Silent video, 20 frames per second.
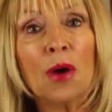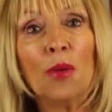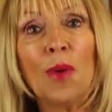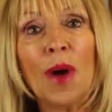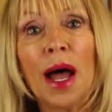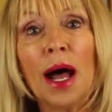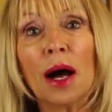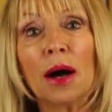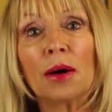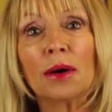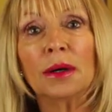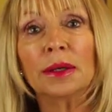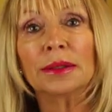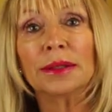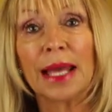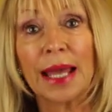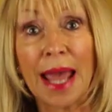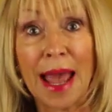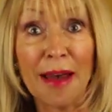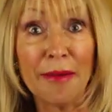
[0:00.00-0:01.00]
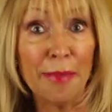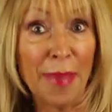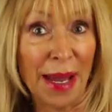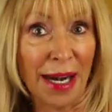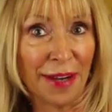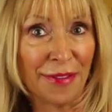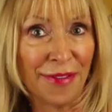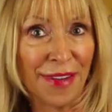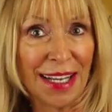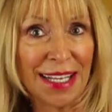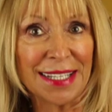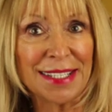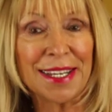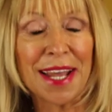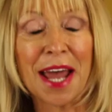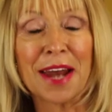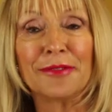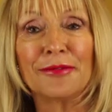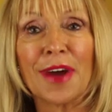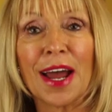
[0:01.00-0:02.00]
Well, they have benefits,
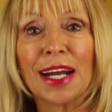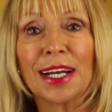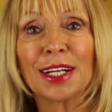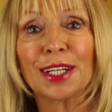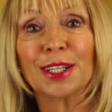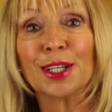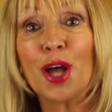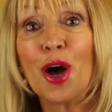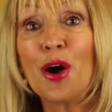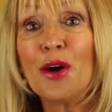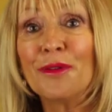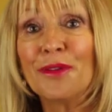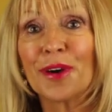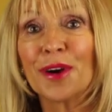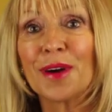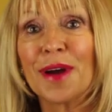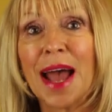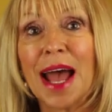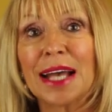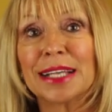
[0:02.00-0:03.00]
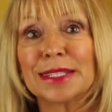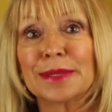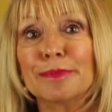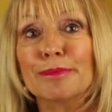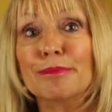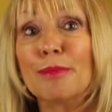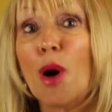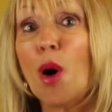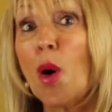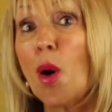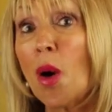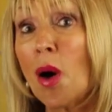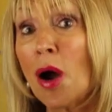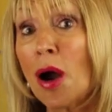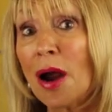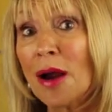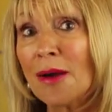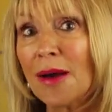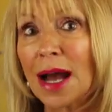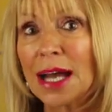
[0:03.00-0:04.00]
and red clover has
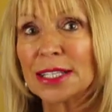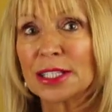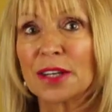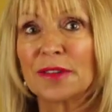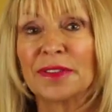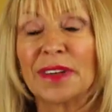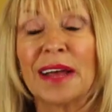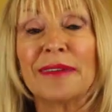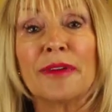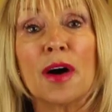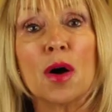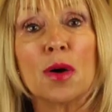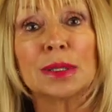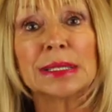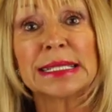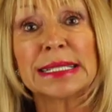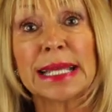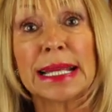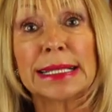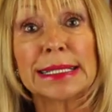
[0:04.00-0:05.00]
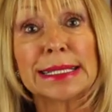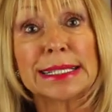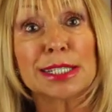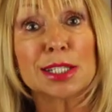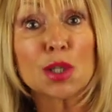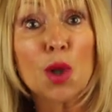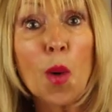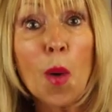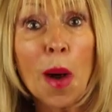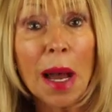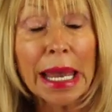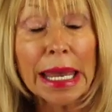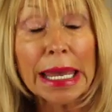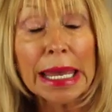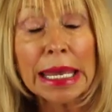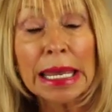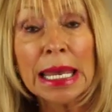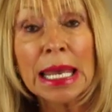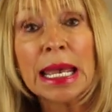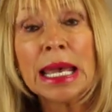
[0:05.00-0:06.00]
more isoflavones than
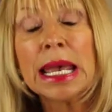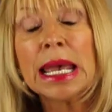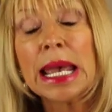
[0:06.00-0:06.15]
soy,